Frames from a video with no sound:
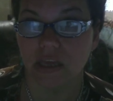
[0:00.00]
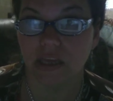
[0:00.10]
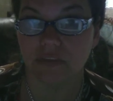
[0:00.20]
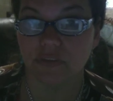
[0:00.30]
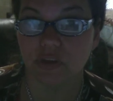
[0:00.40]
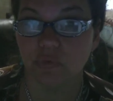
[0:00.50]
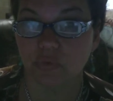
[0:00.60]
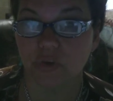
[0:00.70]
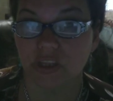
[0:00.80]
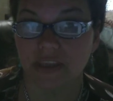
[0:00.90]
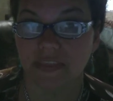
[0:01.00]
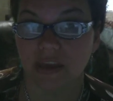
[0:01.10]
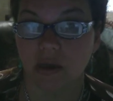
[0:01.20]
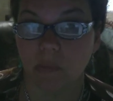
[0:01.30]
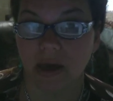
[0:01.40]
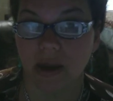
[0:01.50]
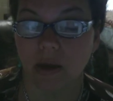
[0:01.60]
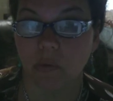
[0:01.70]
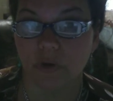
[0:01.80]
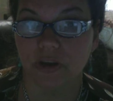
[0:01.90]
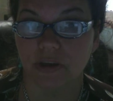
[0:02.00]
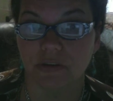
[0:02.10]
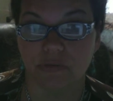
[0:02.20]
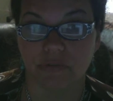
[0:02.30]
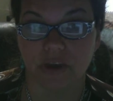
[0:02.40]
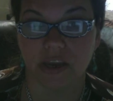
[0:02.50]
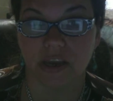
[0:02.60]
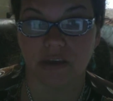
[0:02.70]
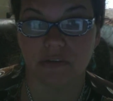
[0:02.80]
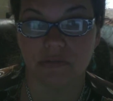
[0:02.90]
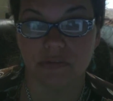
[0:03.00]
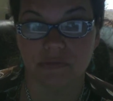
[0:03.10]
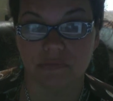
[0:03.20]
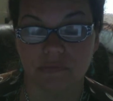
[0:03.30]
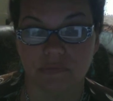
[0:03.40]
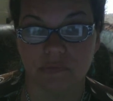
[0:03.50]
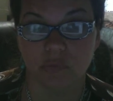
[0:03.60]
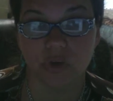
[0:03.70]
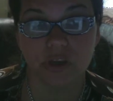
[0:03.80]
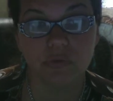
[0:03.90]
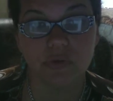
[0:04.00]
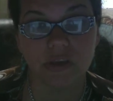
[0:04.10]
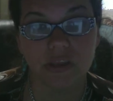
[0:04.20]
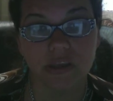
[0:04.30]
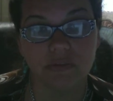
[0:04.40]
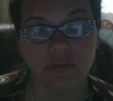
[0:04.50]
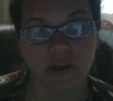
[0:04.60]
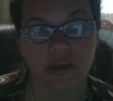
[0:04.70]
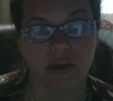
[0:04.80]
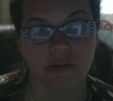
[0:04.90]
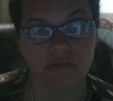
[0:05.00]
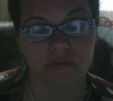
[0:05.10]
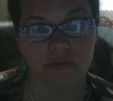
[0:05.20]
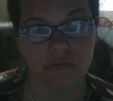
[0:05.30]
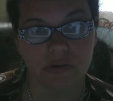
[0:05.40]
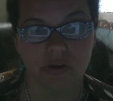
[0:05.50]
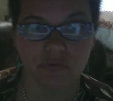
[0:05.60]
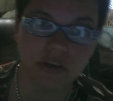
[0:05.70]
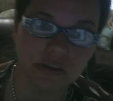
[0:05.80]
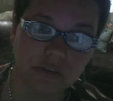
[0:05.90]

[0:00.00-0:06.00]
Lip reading: if you really think about it, what are you afraid of? What are you really afraid of? Are you afraid of